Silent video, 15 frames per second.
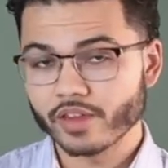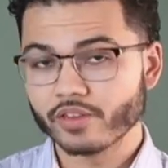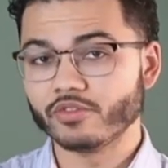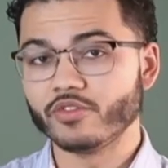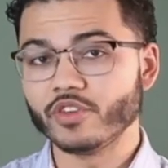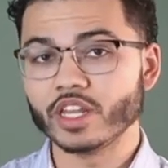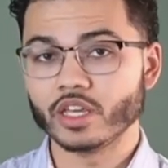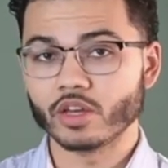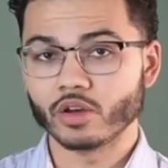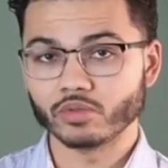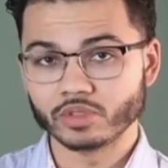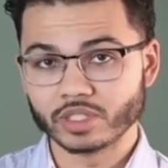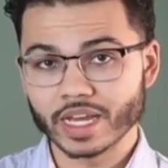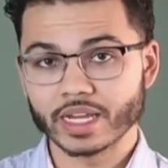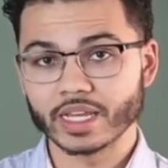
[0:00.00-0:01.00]
video
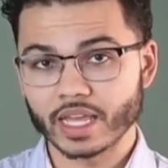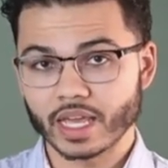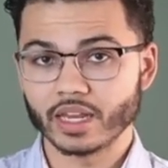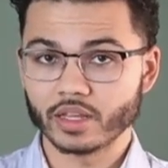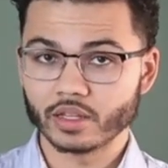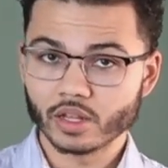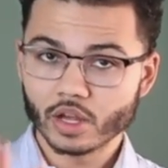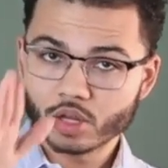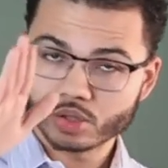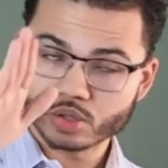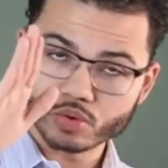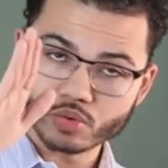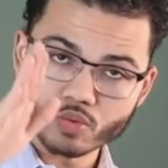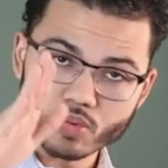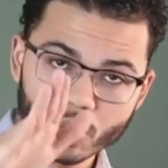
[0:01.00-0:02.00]
dedicated to
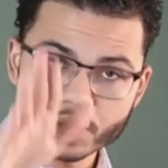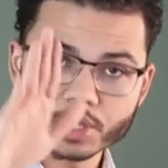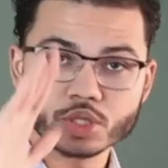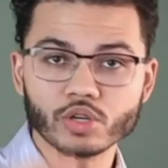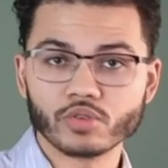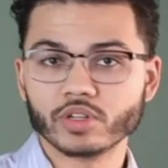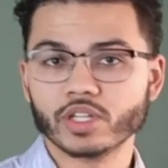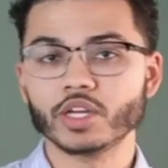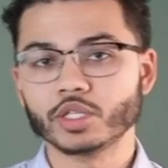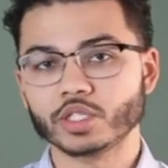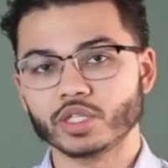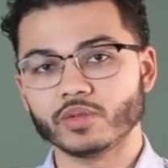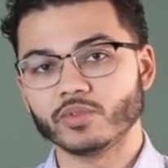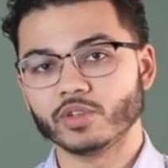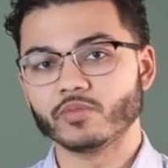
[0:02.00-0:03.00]
what is your
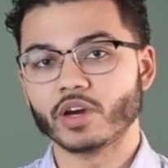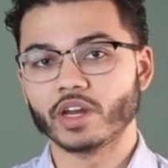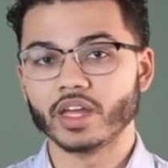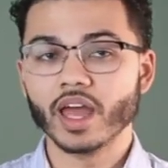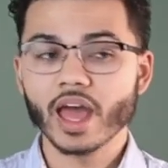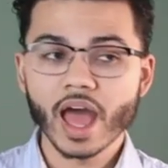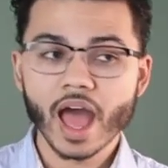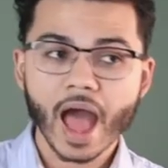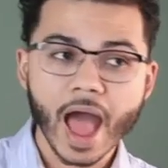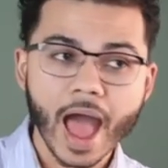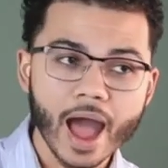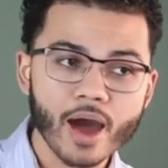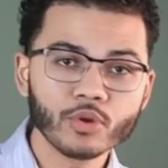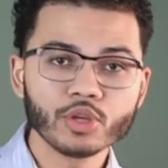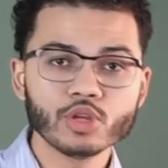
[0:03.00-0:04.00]
relationship with money?
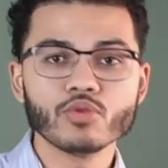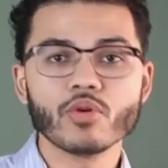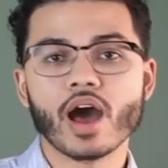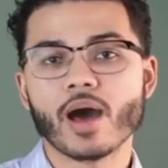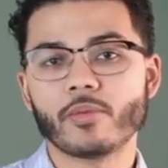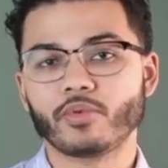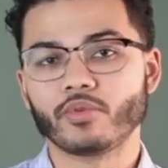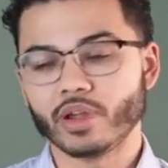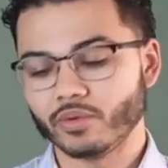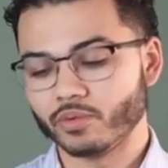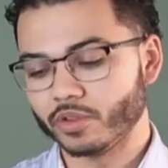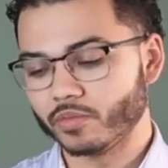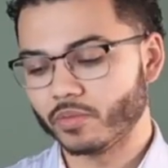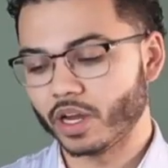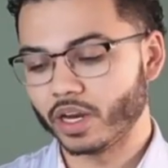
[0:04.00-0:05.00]
How do you operate
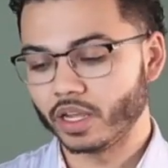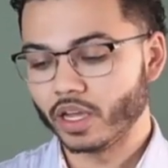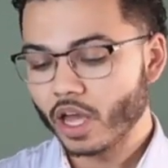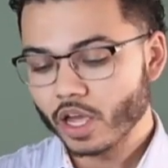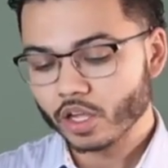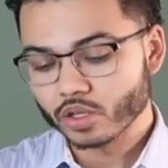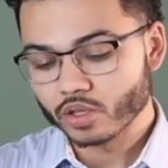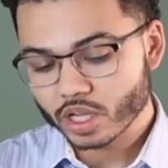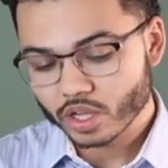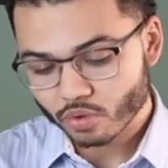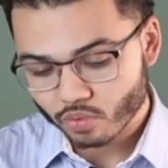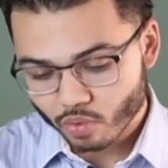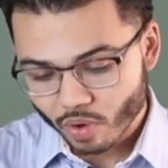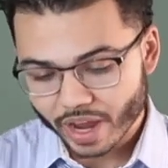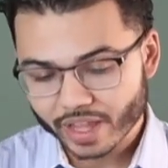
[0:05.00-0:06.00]
with money? You need to
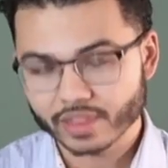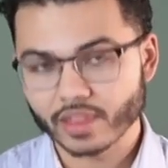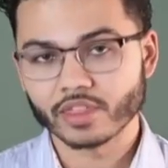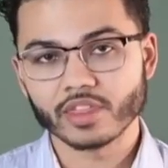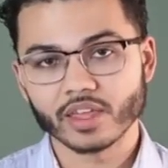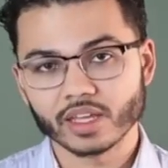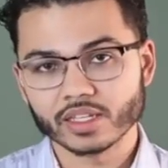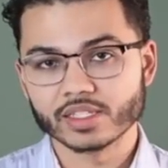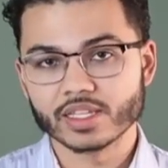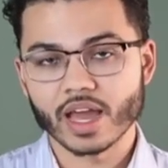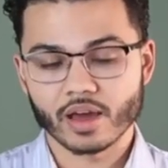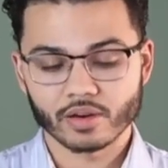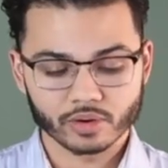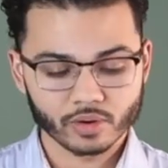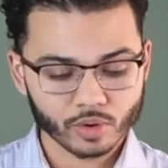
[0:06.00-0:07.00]
write the things
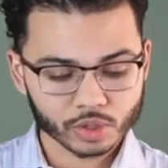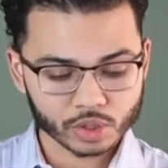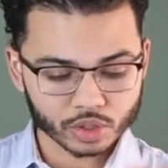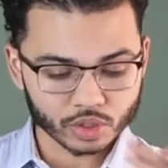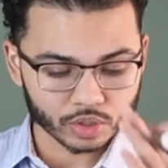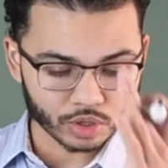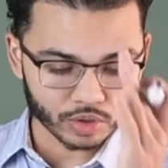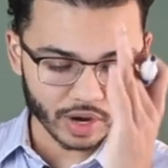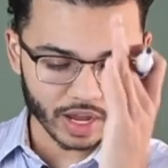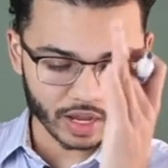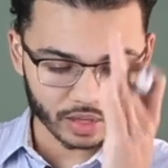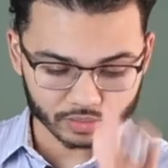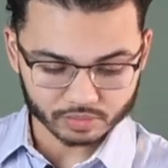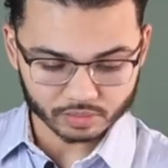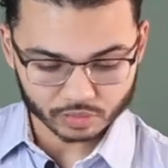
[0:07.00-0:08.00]
down. I want you to create
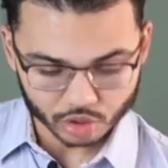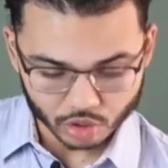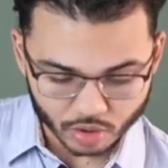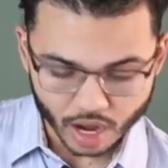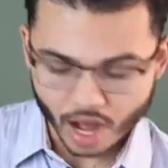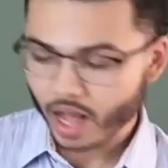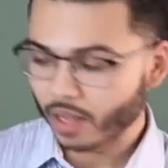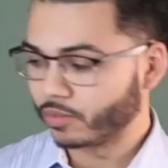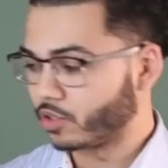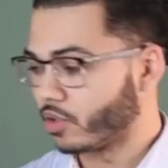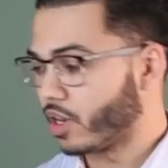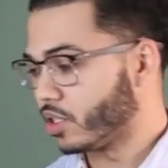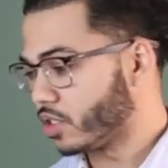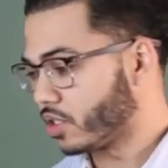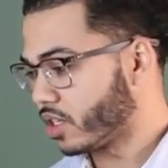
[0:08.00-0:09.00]
two columns,
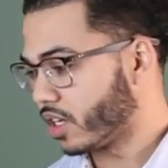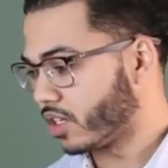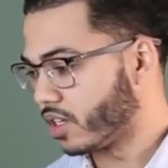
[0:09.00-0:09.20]
right? Just like